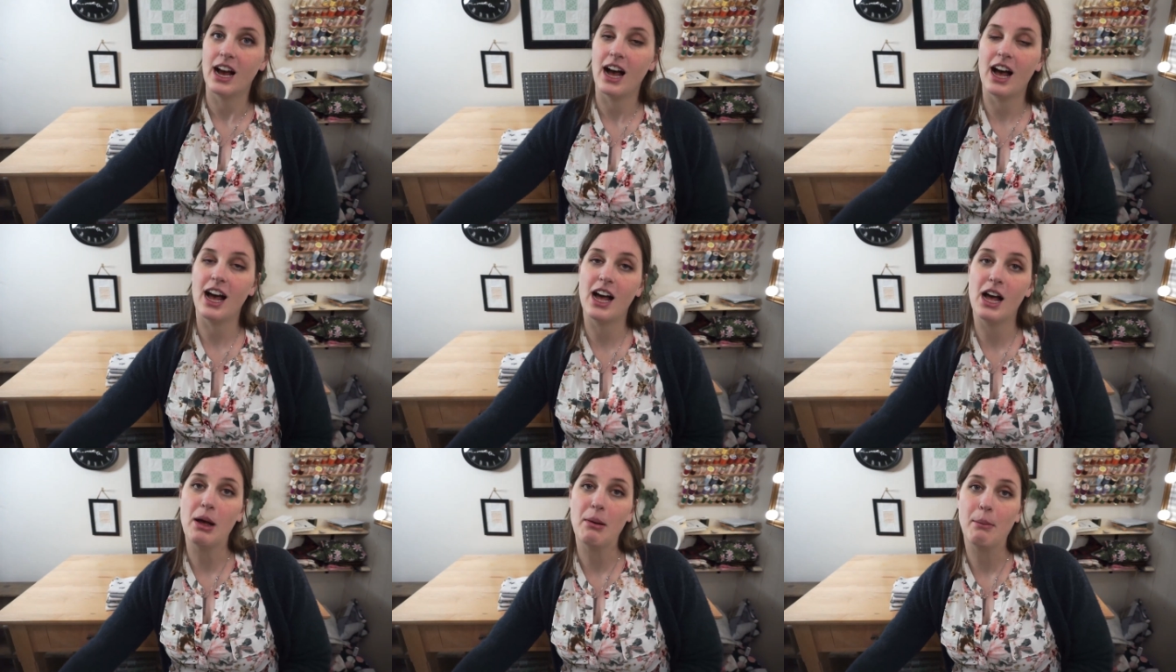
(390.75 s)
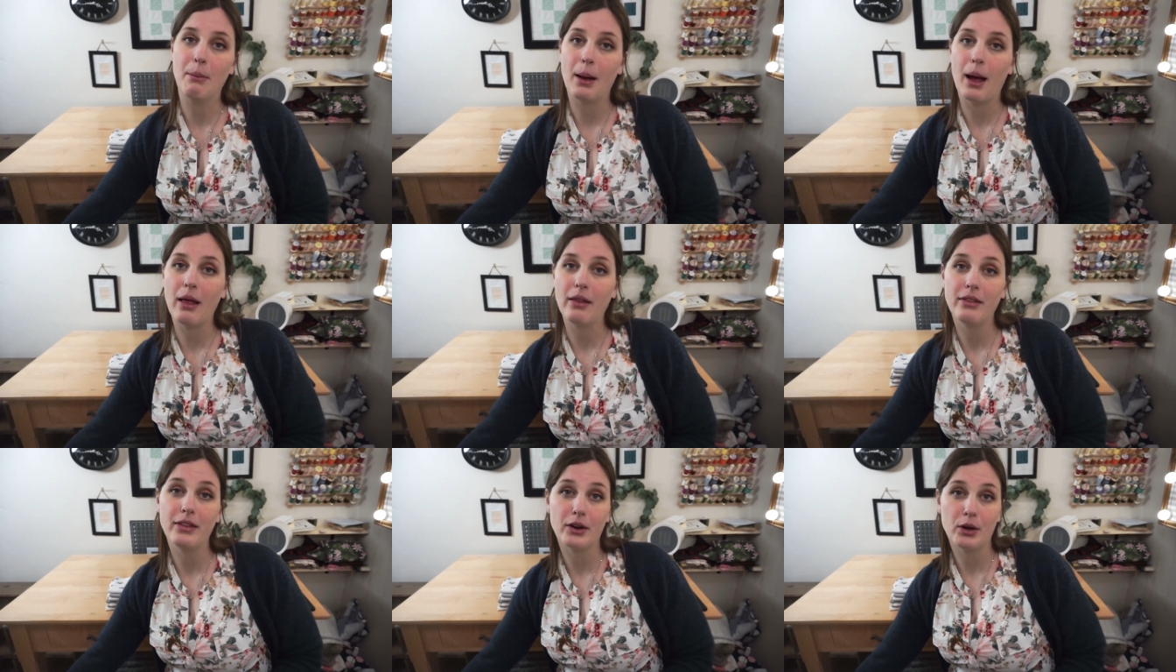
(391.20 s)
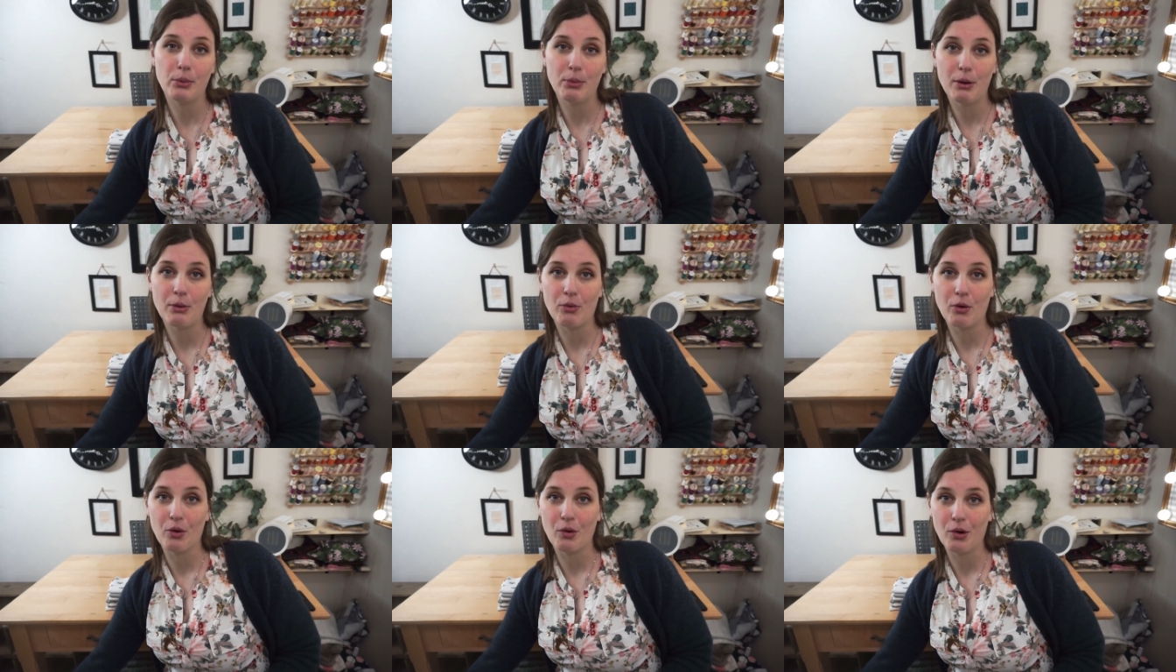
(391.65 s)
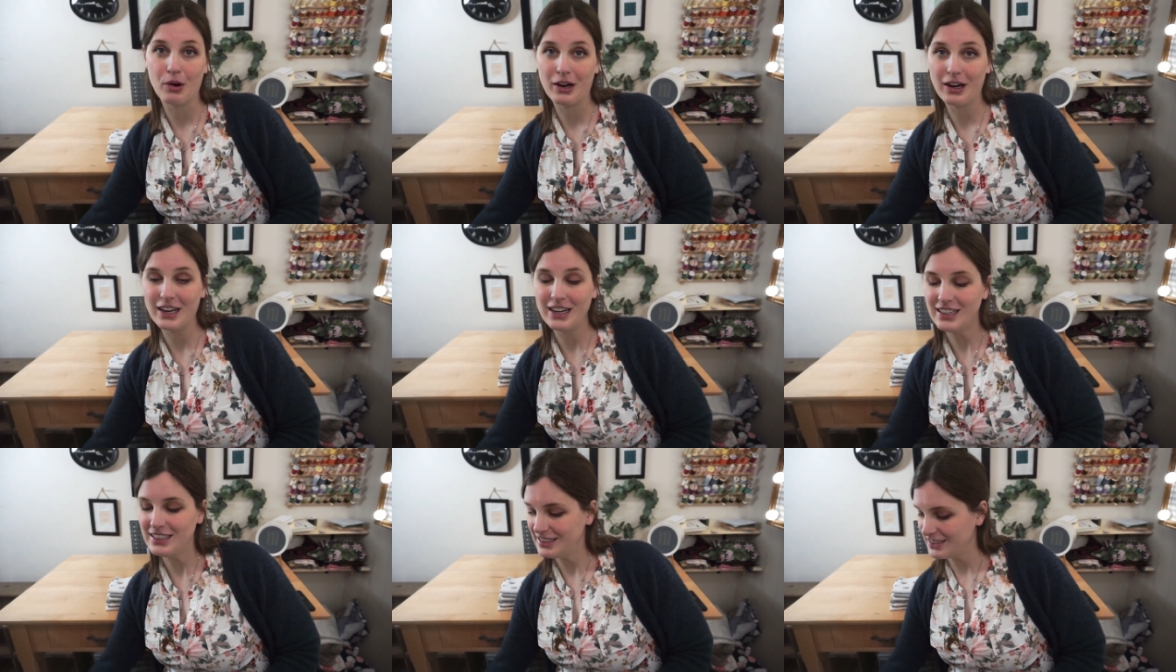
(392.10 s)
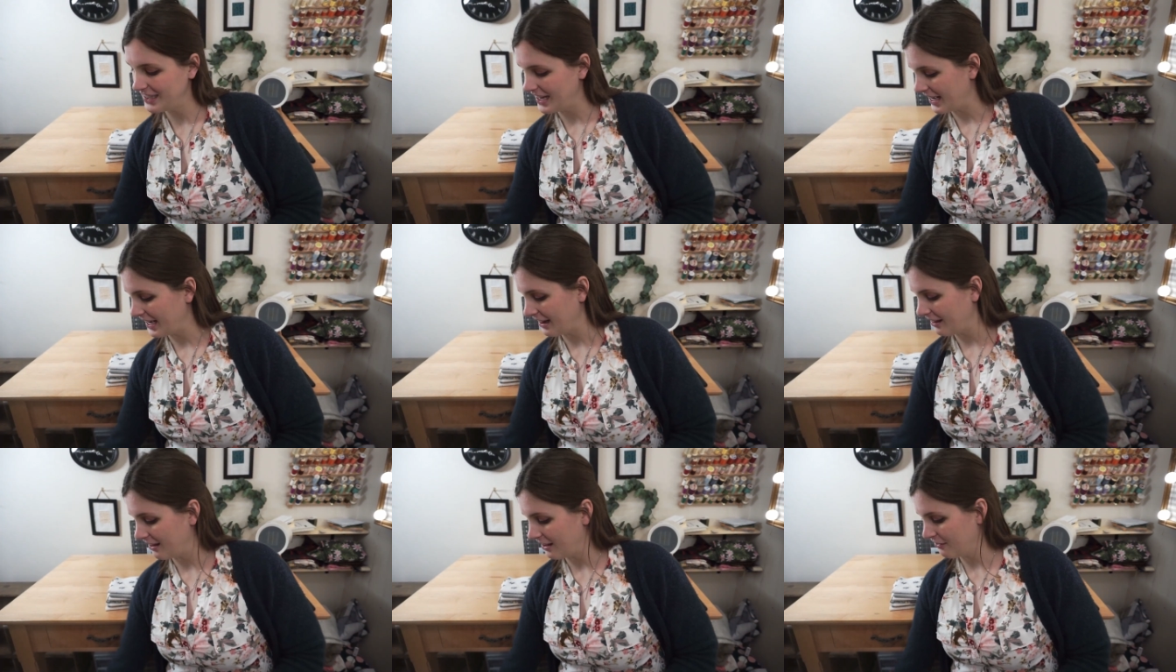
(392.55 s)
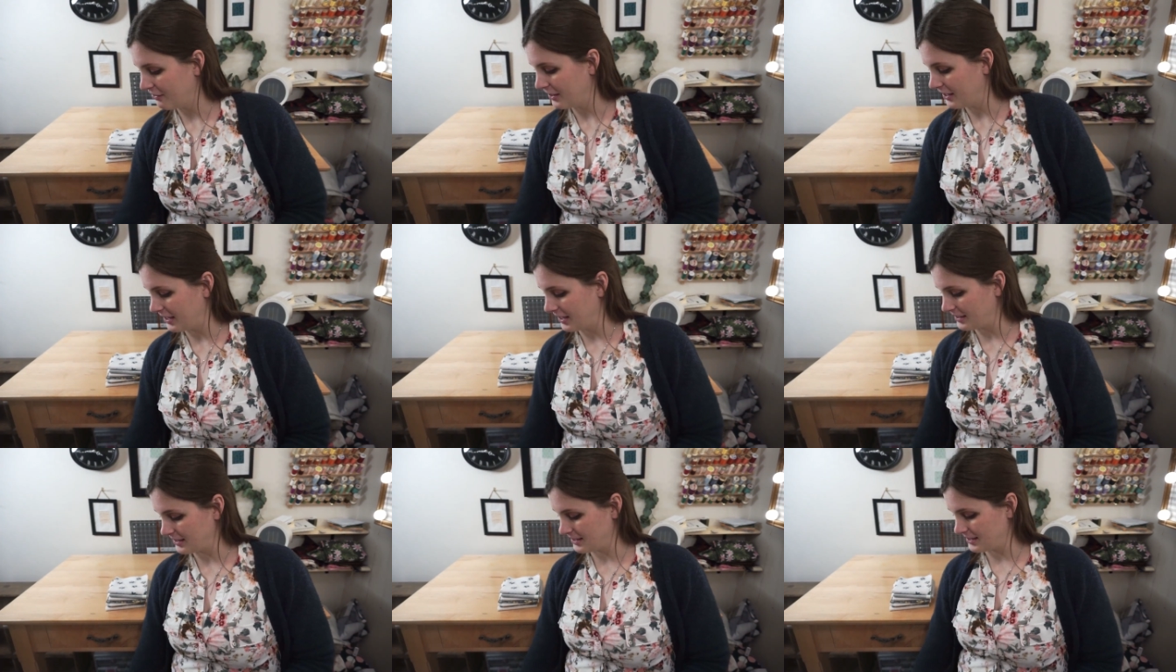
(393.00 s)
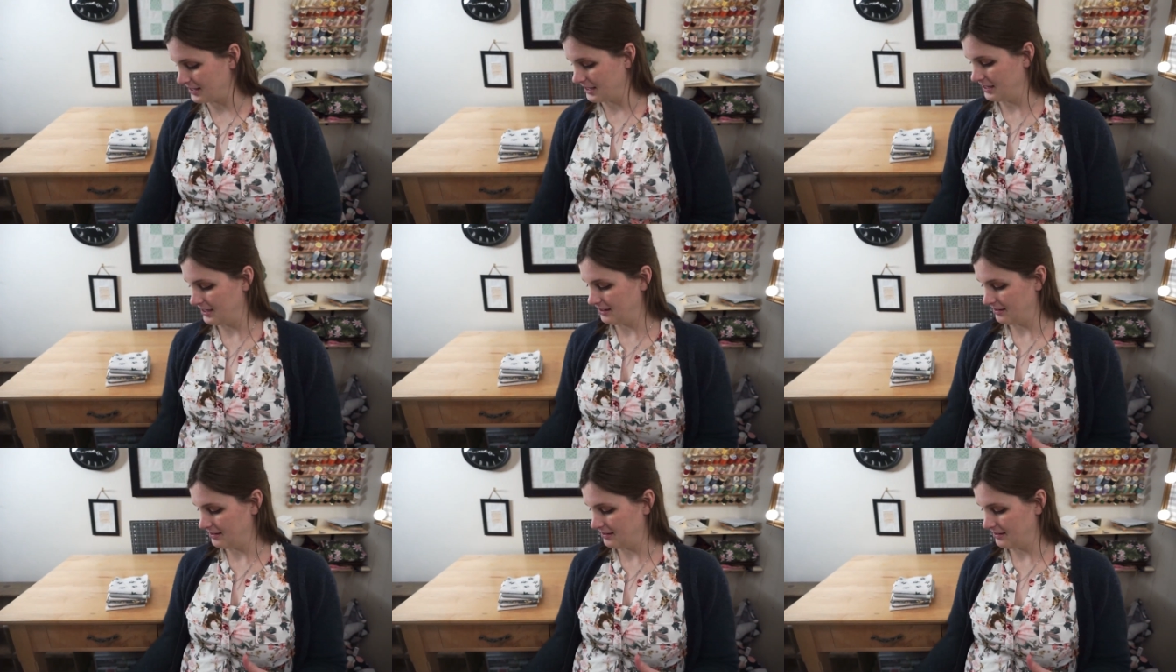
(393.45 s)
a little bit more organized. And I love that it's